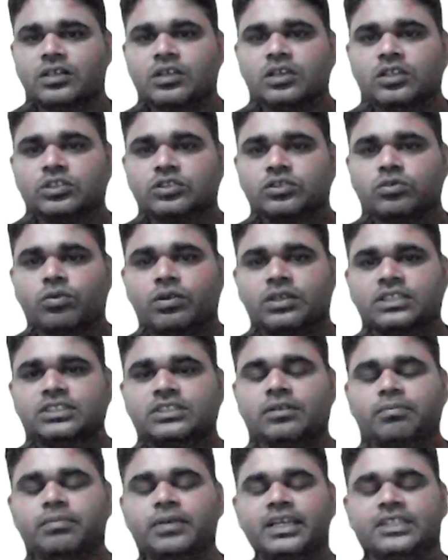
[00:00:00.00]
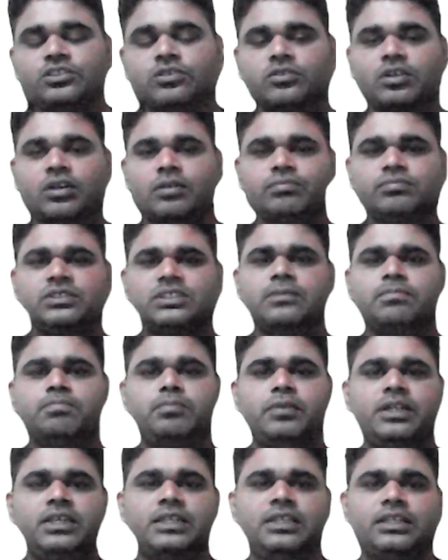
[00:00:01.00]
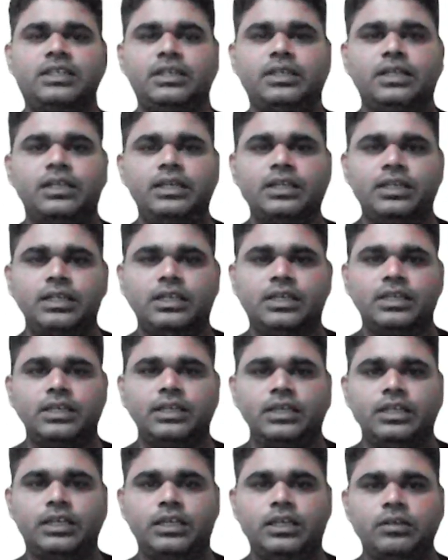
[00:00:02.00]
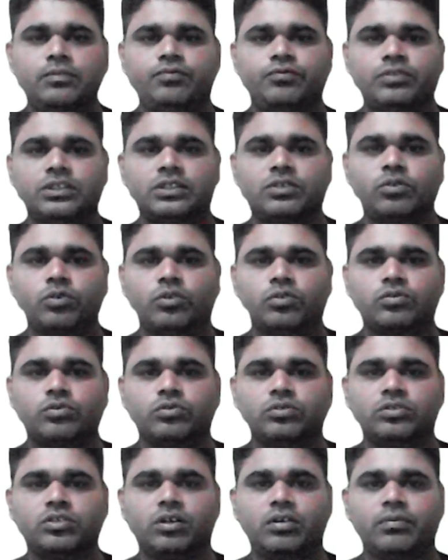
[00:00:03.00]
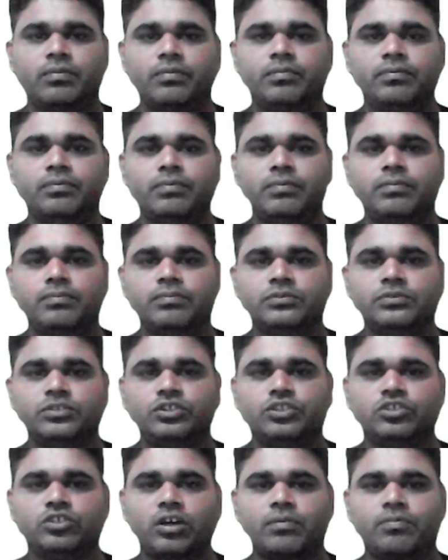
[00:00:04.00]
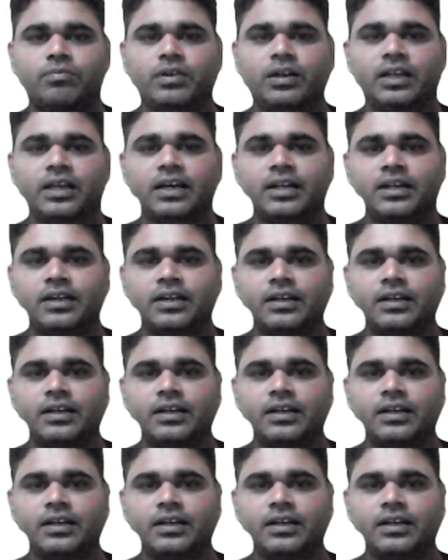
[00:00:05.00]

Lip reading: So what is the mesoderm? Simply, if we go to the germ layer,